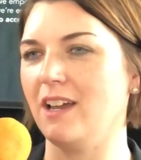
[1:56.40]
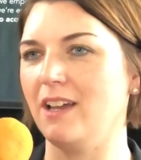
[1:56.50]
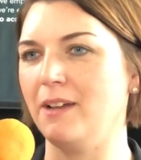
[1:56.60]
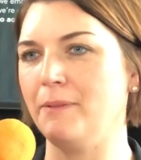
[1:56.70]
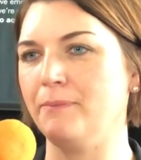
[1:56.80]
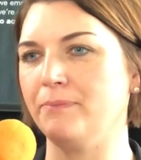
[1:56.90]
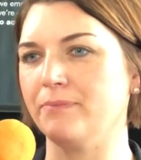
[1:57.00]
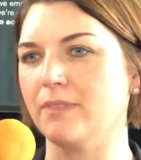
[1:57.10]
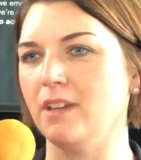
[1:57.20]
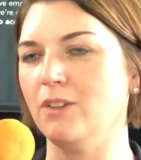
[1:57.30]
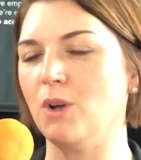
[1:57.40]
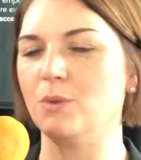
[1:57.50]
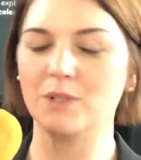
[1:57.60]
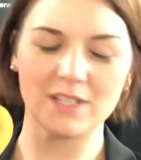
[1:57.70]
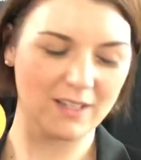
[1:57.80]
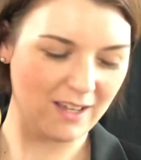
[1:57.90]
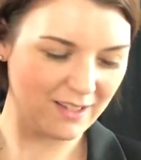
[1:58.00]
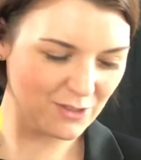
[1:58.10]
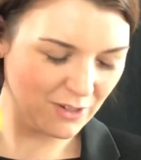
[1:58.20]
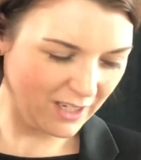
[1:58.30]
Um, no, what's it? Uh,
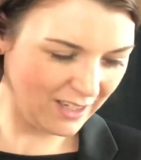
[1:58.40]
sorry,